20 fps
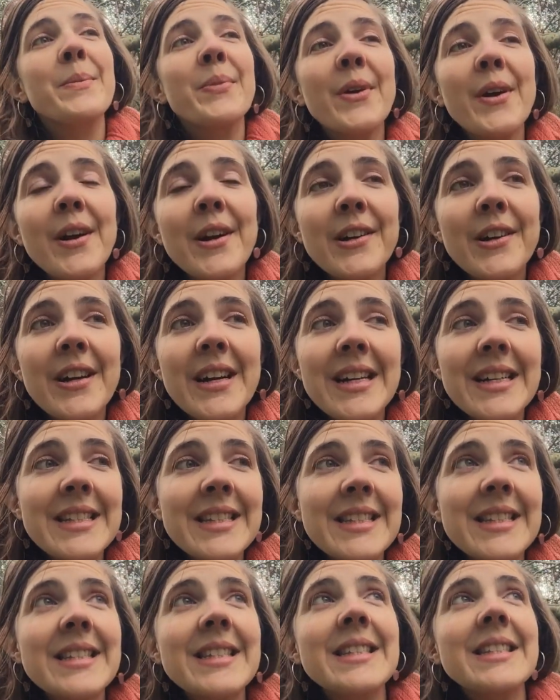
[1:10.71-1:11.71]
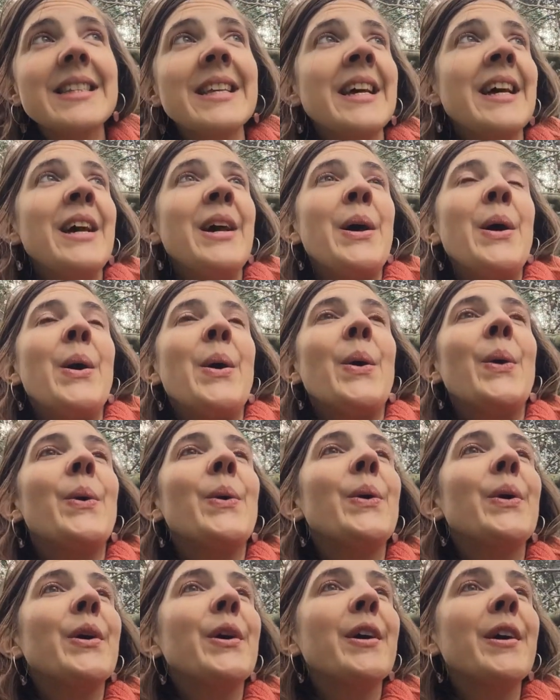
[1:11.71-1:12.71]
progress
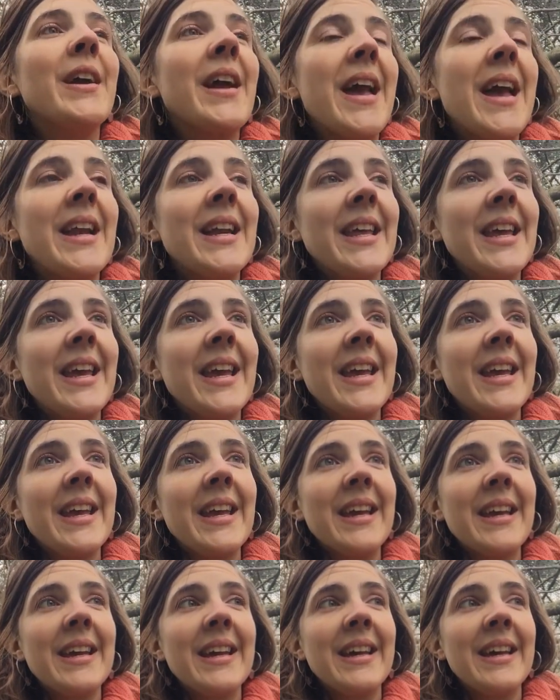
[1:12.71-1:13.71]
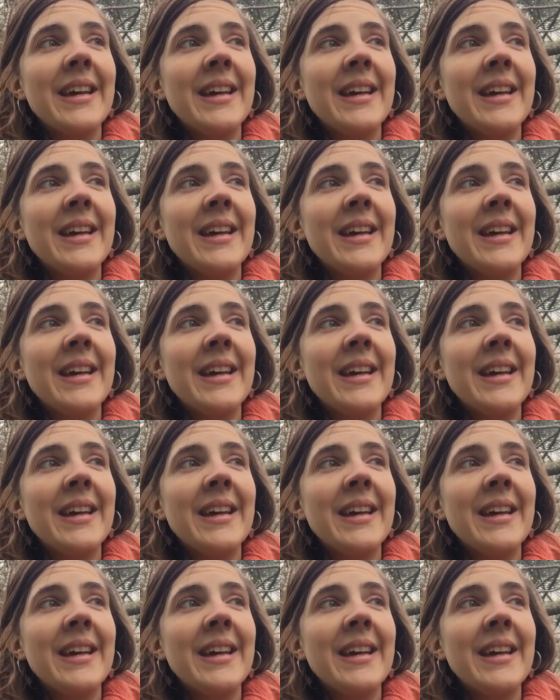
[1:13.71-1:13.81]
or any